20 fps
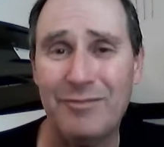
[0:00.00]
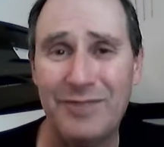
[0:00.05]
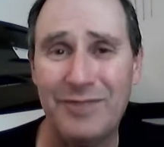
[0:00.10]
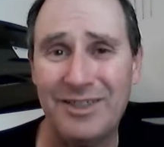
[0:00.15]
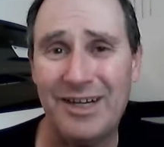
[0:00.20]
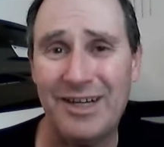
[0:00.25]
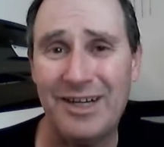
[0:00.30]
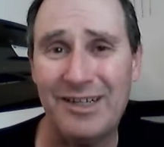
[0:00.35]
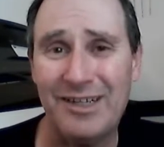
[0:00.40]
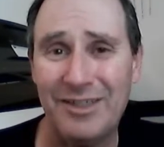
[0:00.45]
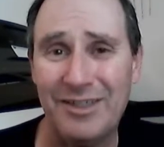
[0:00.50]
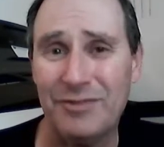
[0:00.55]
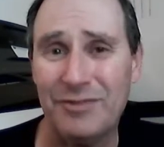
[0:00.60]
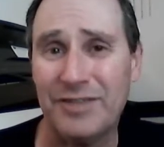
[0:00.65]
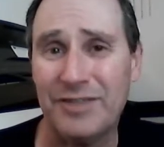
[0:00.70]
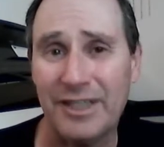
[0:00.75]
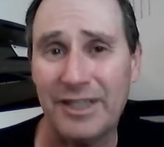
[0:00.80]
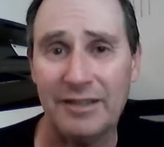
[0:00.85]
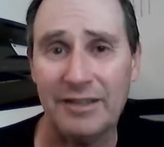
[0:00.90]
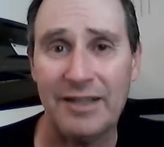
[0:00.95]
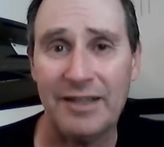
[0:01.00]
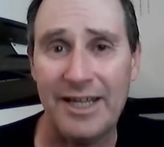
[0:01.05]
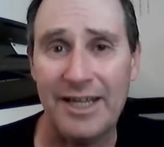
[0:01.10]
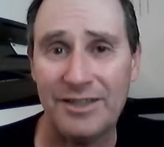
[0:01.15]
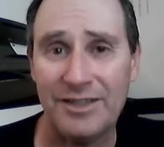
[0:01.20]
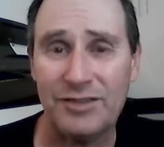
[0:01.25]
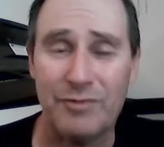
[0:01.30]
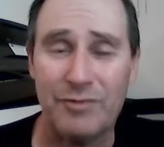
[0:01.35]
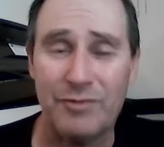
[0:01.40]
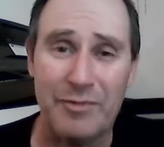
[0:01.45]
started using it
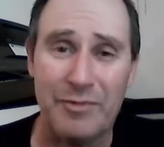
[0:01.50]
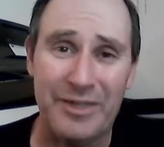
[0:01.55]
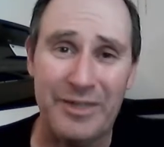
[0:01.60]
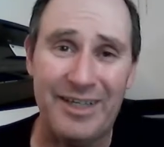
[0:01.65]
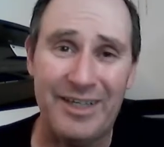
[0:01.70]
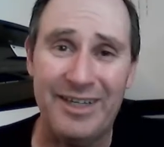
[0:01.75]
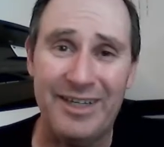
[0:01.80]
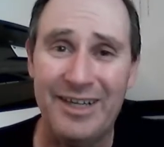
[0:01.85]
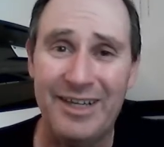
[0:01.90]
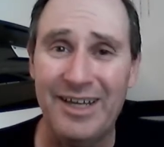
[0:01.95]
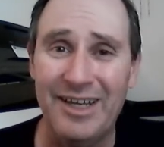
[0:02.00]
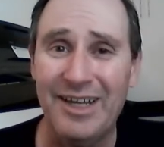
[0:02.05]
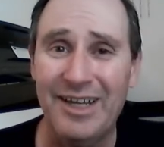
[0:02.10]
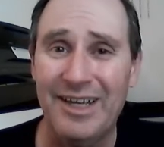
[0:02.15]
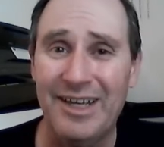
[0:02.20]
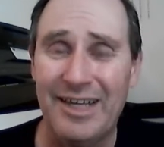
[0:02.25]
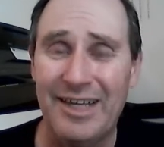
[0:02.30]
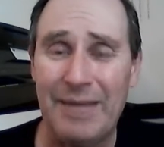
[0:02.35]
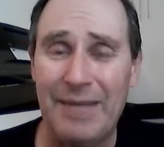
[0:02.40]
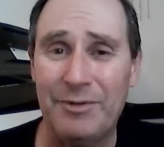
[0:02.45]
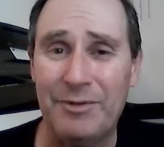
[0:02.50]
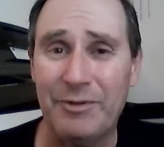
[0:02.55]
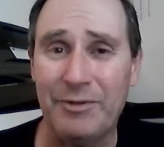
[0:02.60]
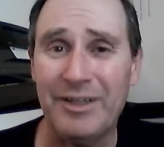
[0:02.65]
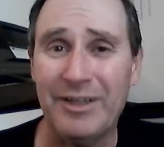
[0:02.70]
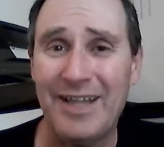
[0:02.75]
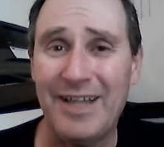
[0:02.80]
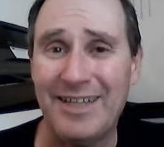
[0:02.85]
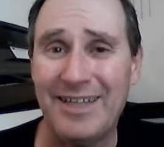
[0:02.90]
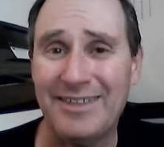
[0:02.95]
less when we came to
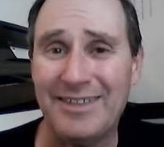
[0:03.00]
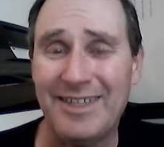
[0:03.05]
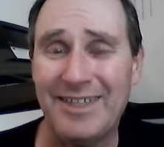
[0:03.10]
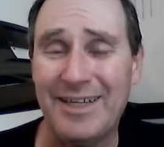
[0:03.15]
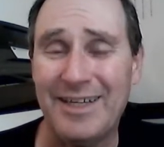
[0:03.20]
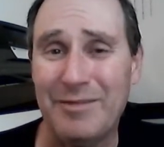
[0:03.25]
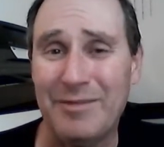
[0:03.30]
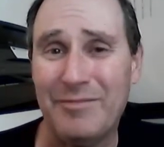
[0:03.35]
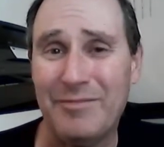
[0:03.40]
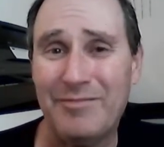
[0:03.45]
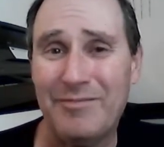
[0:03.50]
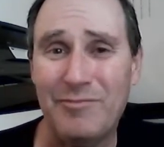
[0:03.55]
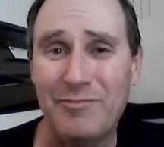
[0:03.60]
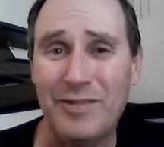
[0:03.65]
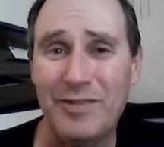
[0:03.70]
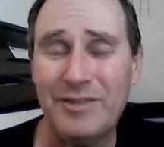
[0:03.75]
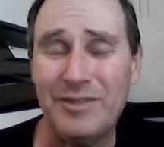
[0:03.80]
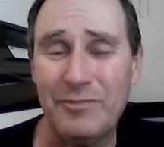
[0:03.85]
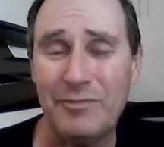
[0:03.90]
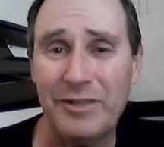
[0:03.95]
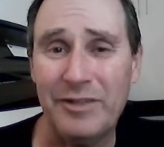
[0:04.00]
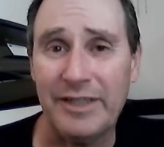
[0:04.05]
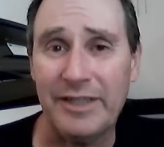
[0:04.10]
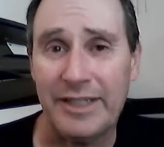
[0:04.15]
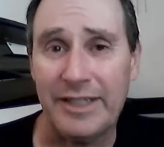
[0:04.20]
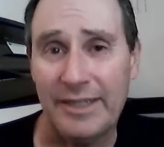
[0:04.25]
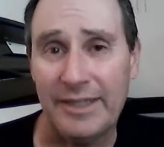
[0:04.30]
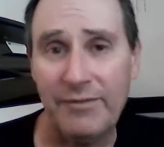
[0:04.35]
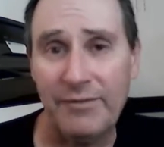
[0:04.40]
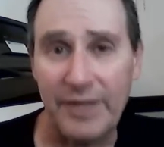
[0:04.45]
realize that it wasn't really
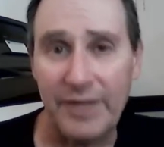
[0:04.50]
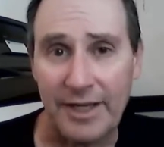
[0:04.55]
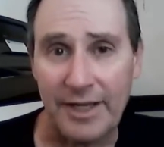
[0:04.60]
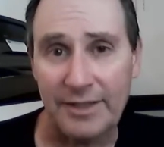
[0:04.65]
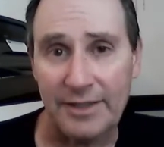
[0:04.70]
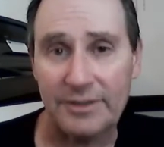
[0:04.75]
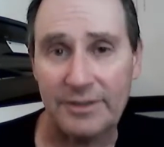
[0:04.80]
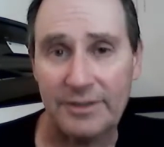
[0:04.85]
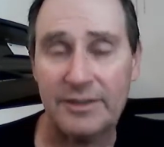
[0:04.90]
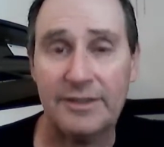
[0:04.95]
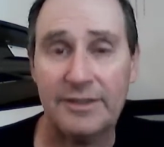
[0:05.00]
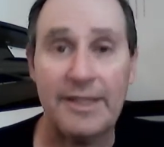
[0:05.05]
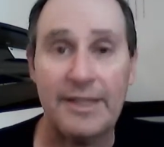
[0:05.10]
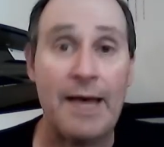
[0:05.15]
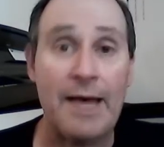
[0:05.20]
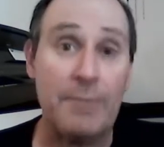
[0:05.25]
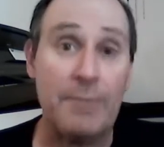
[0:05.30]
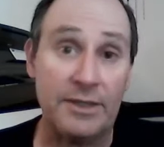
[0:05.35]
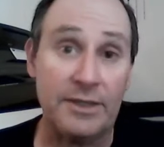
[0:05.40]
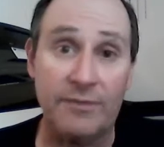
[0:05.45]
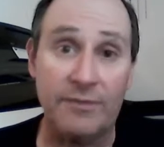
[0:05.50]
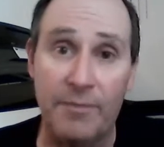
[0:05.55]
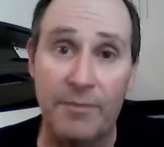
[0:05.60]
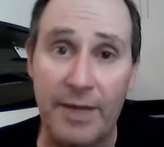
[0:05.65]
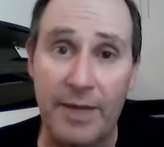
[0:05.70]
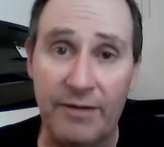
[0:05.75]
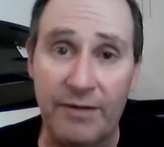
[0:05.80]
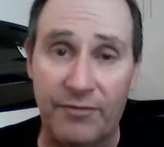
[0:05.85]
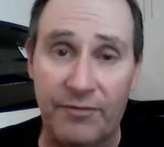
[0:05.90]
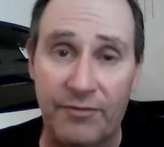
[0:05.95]
giving us that much of a
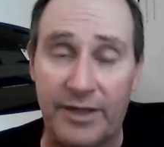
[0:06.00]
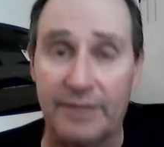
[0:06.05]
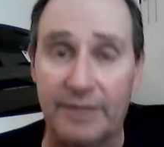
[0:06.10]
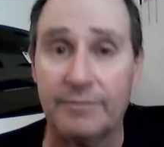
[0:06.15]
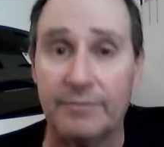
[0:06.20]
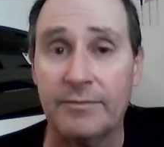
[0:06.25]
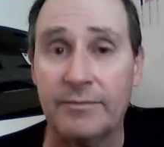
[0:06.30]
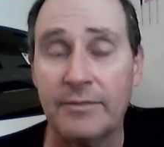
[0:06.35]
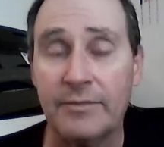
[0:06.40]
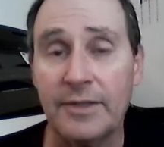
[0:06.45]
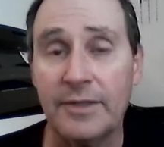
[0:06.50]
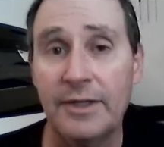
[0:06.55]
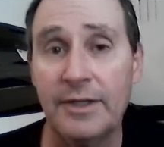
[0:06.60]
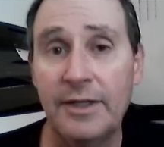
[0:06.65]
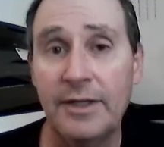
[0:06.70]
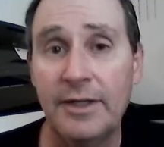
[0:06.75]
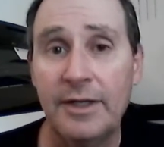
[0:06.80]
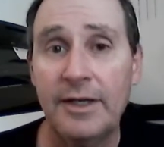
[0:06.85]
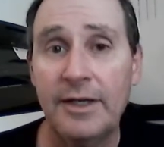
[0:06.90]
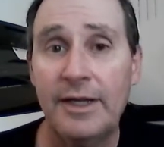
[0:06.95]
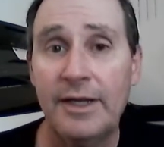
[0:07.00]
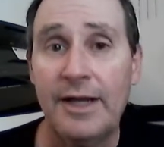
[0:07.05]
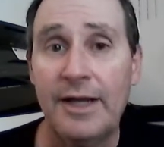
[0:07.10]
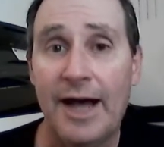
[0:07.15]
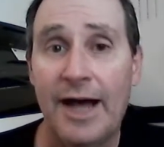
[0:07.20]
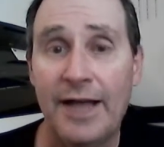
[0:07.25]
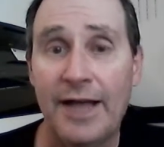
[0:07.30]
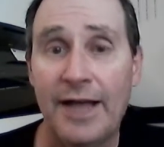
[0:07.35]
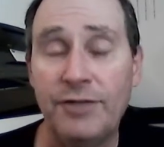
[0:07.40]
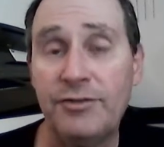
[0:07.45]
benefit.
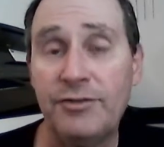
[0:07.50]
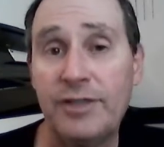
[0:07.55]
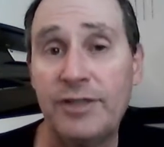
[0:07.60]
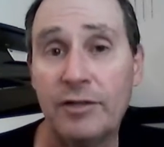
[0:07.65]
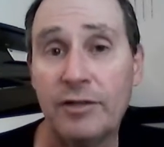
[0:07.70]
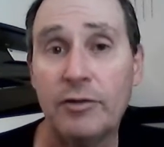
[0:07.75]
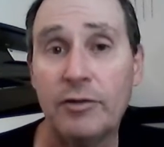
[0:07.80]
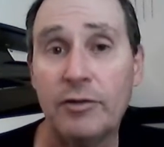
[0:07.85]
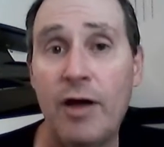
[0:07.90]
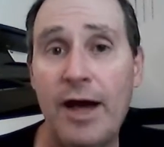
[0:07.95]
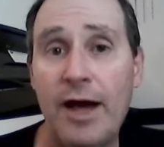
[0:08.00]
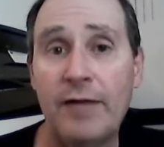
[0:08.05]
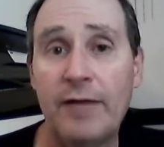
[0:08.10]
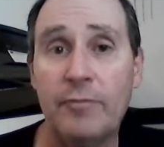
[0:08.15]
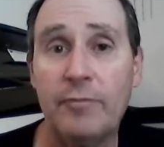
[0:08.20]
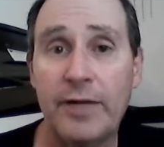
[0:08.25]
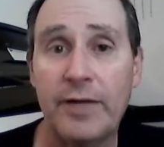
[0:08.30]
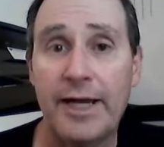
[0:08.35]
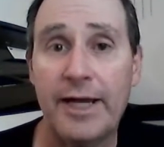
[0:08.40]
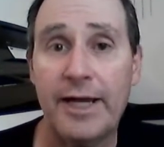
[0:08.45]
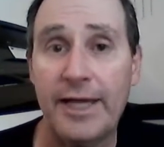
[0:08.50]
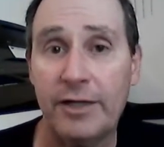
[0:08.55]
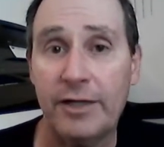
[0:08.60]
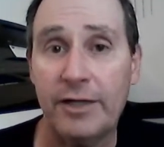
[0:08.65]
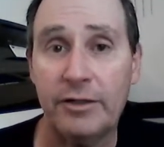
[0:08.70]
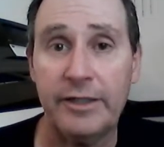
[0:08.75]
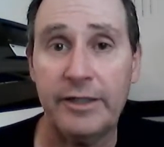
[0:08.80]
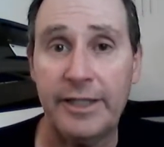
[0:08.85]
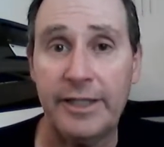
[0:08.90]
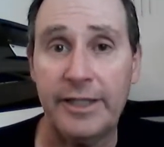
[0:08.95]
I used it a lot when I had a
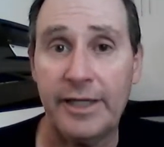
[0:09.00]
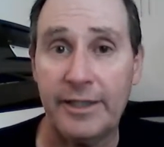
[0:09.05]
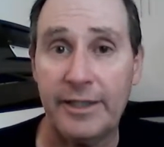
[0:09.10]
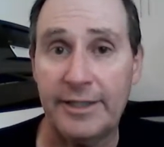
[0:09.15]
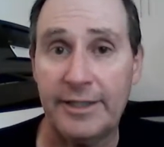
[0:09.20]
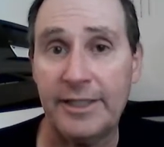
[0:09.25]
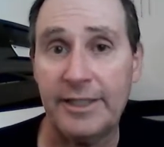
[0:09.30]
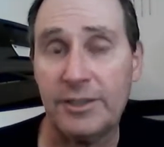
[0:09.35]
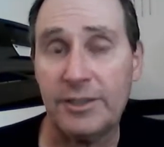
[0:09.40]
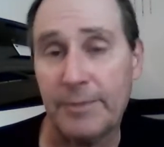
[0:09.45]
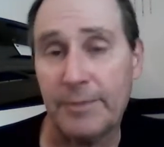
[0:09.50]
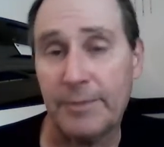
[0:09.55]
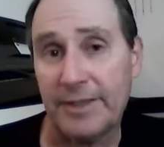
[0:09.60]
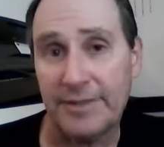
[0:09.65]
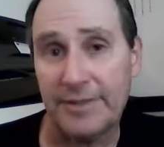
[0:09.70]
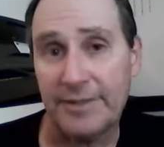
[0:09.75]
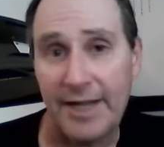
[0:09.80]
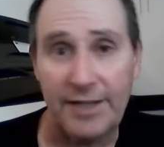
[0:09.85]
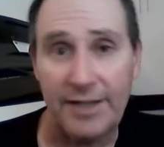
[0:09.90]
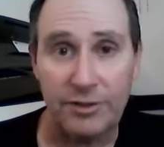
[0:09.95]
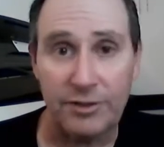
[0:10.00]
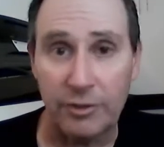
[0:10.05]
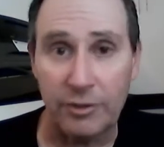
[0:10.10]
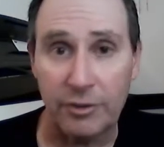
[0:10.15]
herniated disc because it has